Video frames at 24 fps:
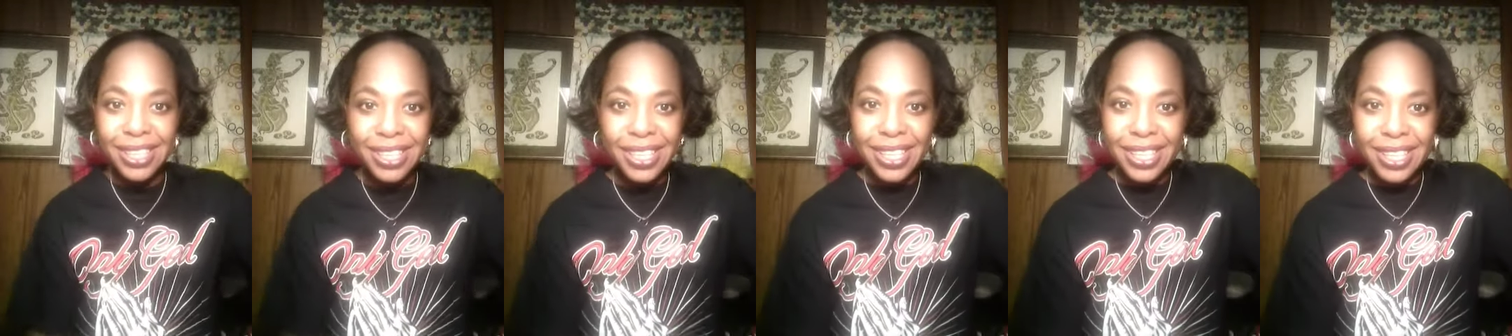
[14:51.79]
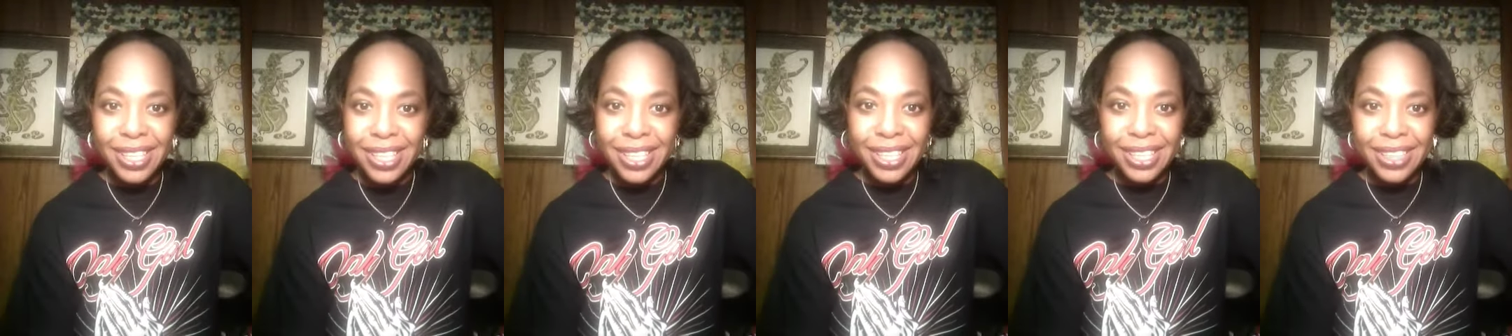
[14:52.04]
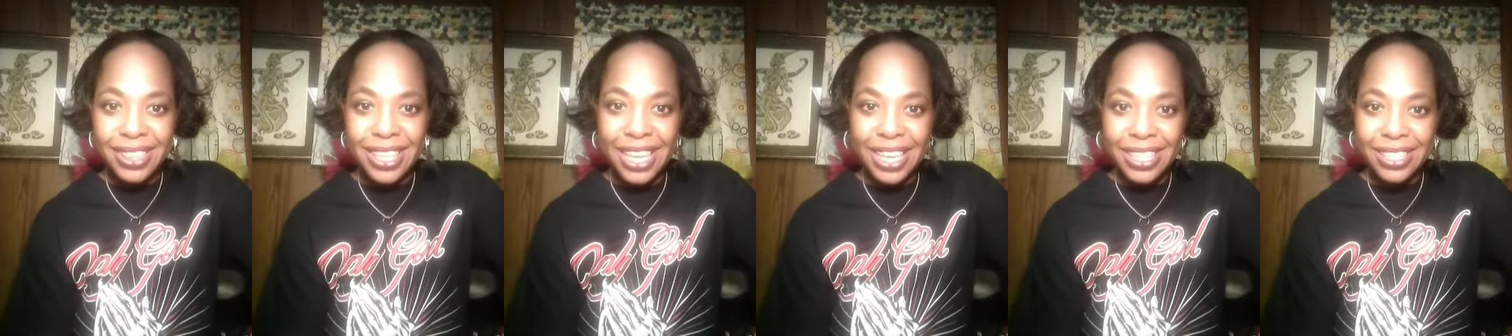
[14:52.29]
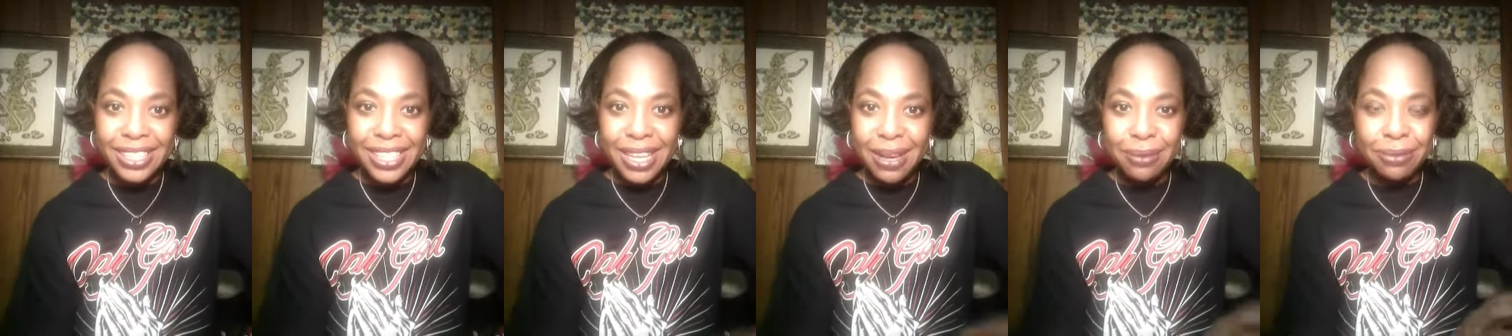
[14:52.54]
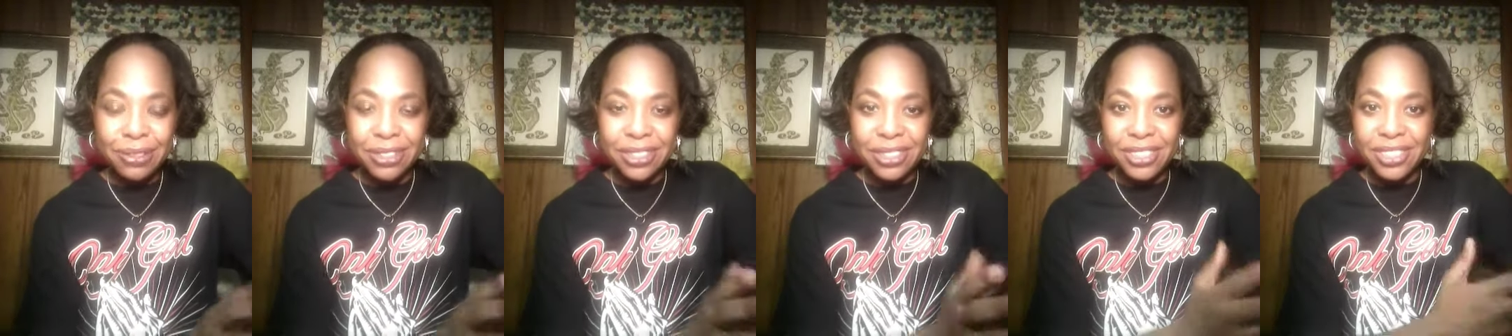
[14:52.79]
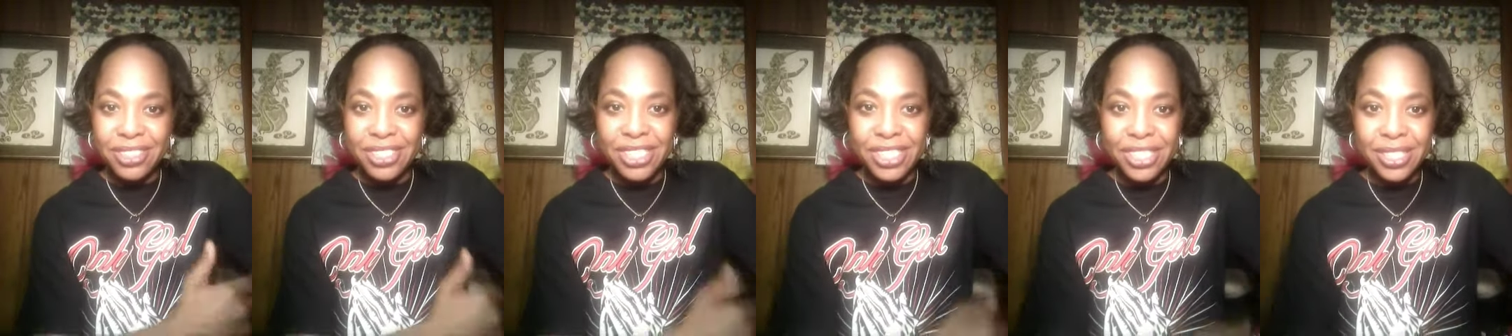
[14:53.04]
that that was
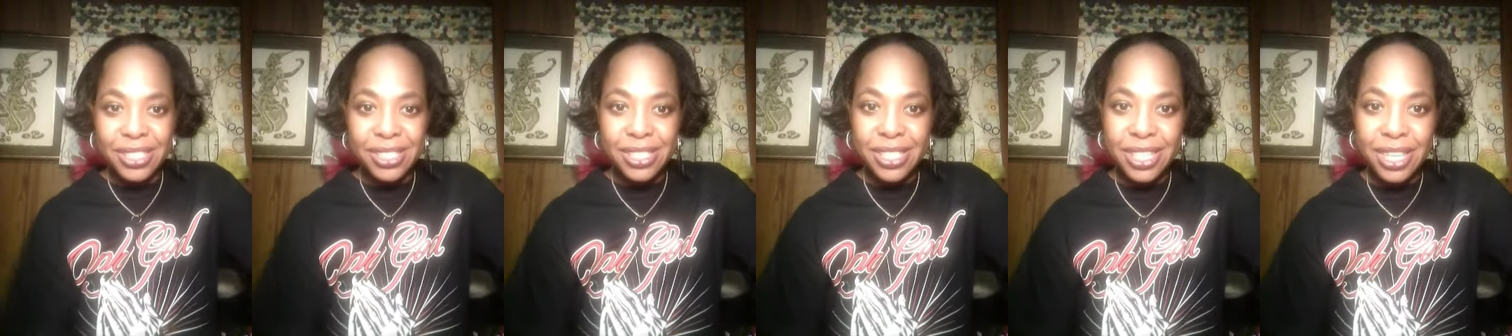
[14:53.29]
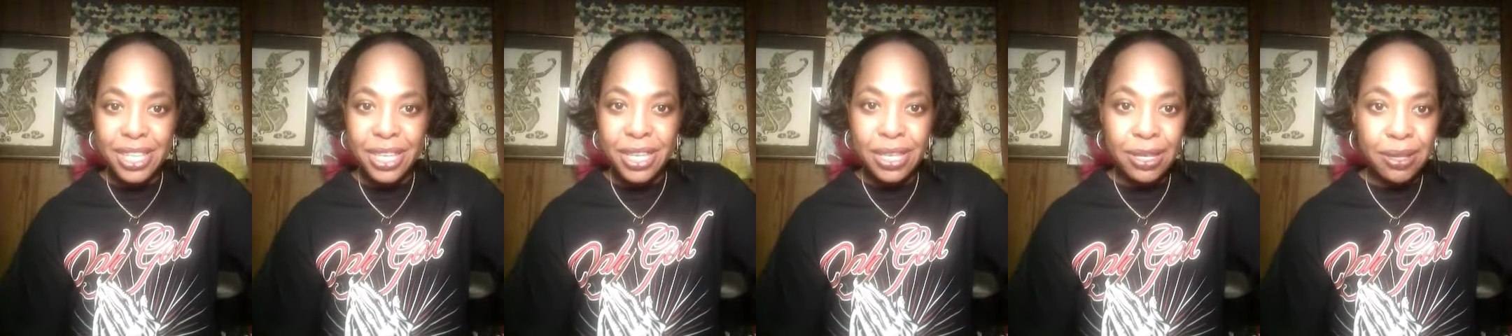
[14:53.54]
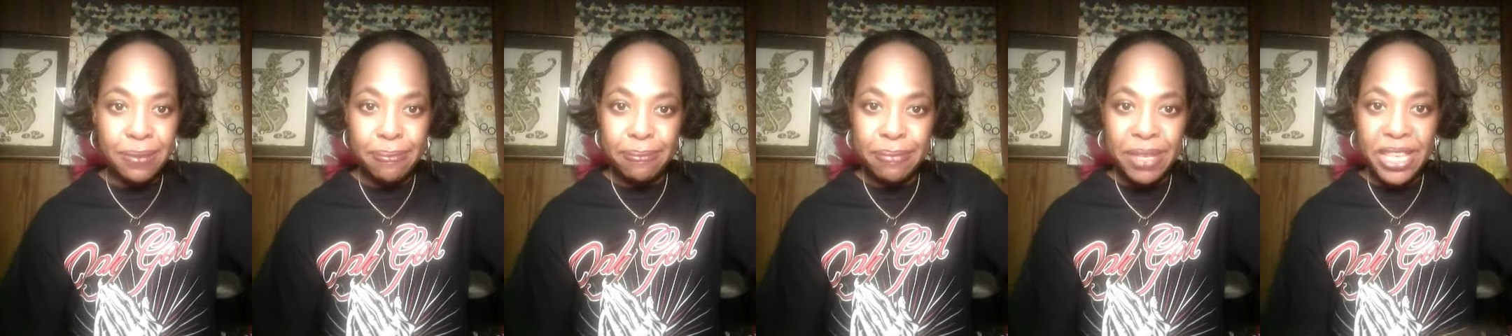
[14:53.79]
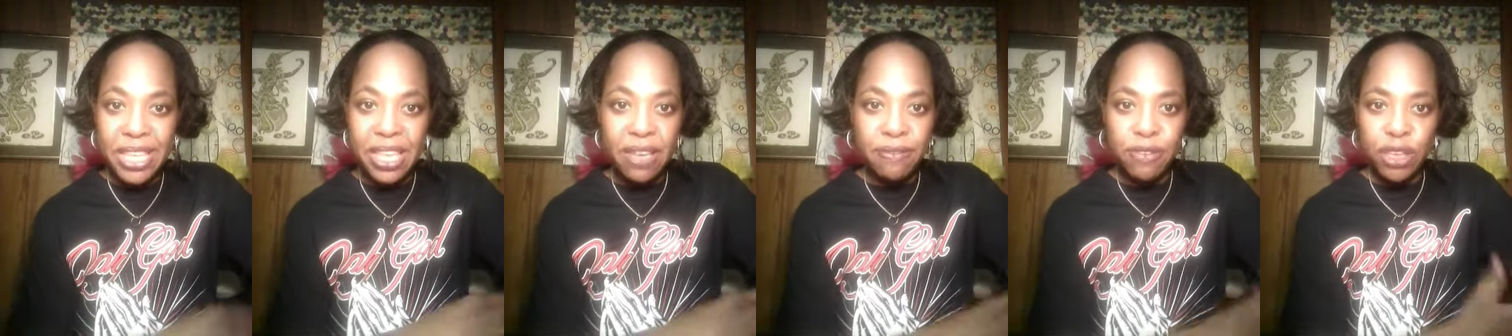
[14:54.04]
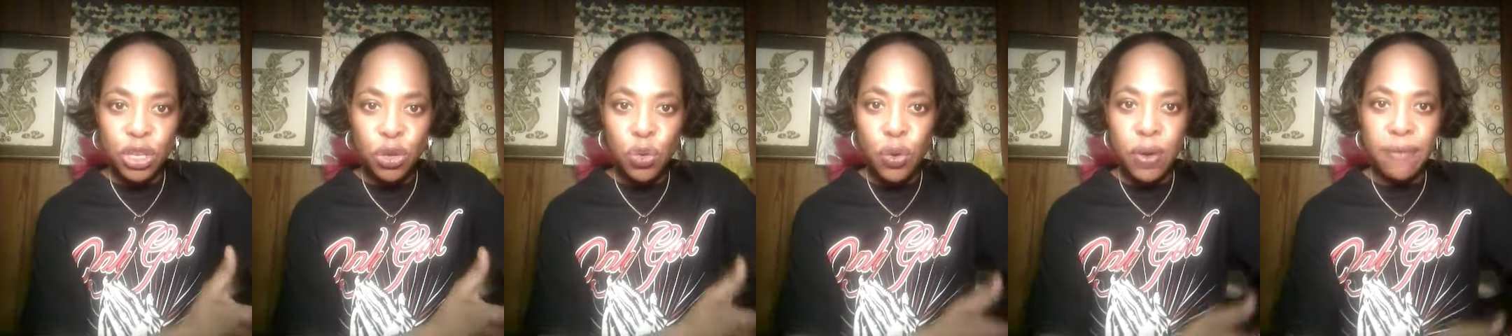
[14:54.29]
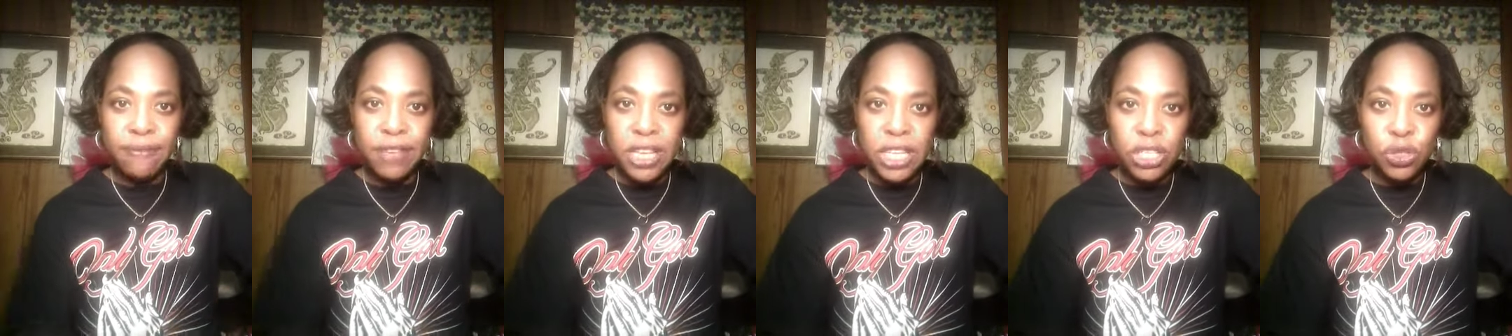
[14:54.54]
just uh, me giving you a
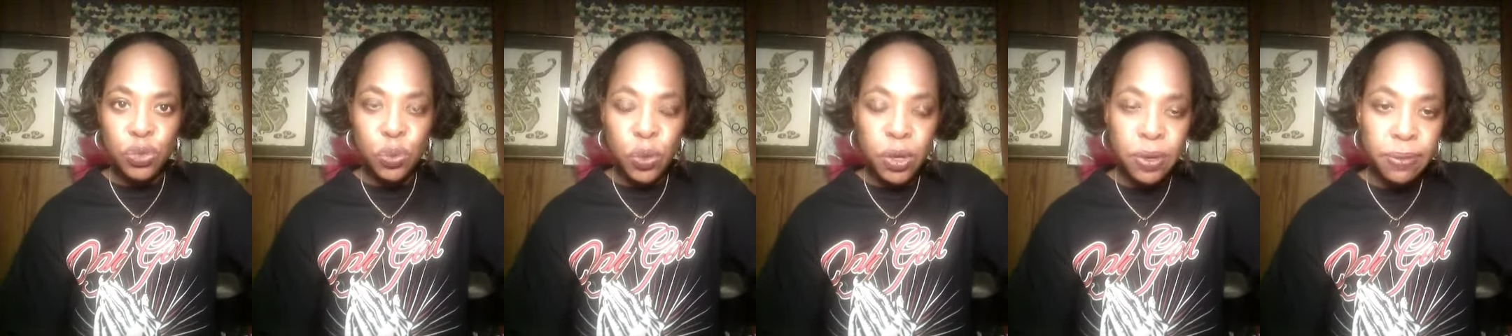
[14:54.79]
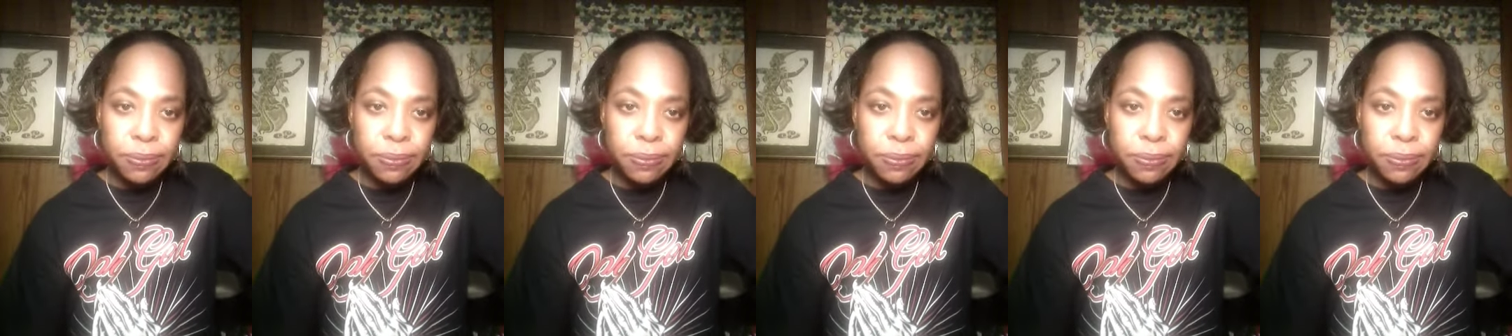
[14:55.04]
visual